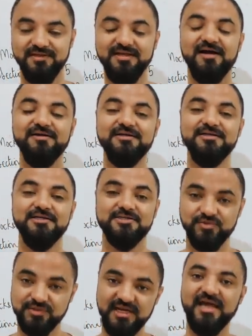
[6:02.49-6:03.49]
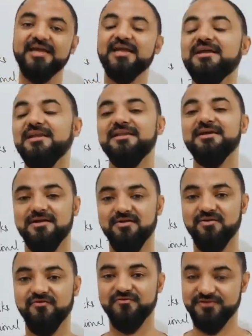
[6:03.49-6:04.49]
Yeah, so that I clear the
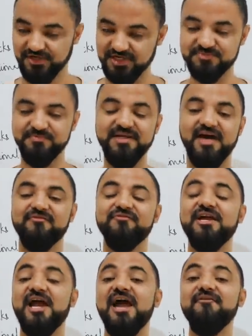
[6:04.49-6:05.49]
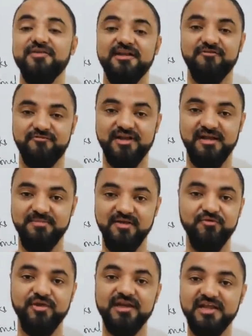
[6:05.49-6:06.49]
cutoff. Trust me, yaar, we have enough time.
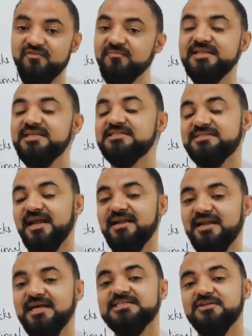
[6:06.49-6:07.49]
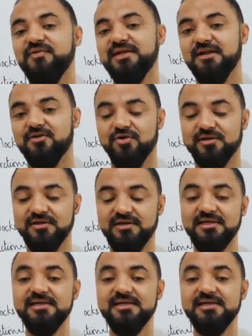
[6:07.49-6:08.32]
If you can give me these 10 days, we can rock.